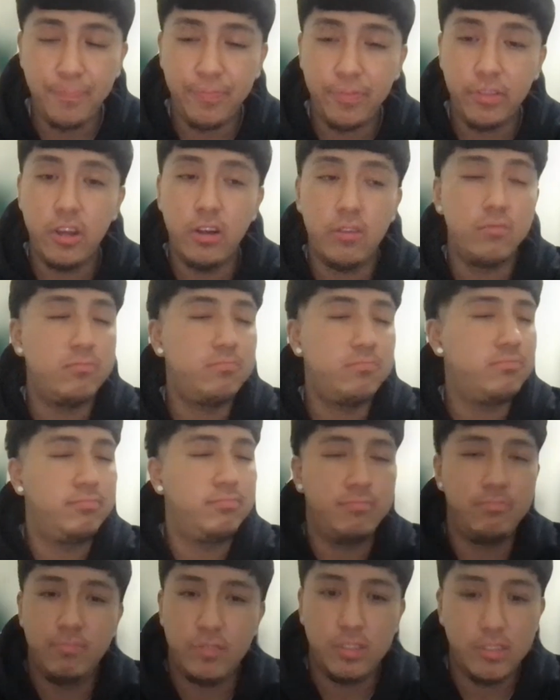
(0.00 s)
they're
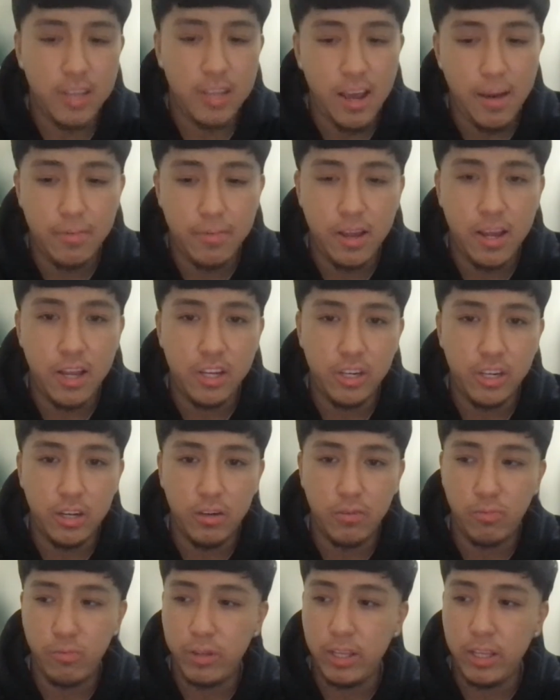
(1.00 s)
top notch,
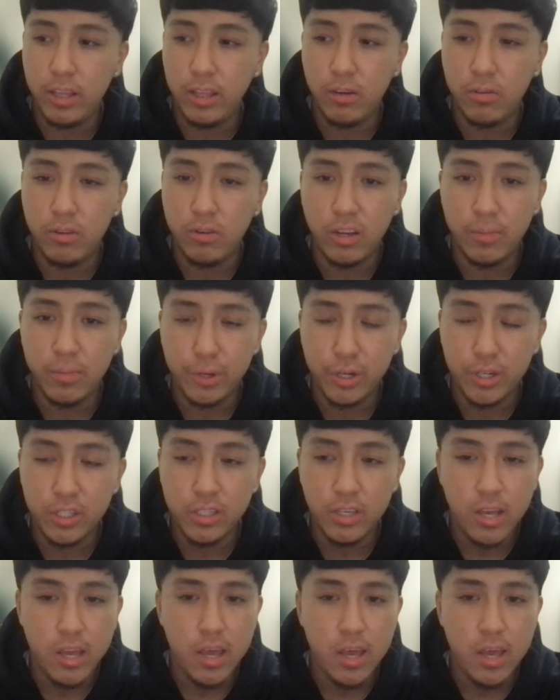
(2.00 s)
really low numbers.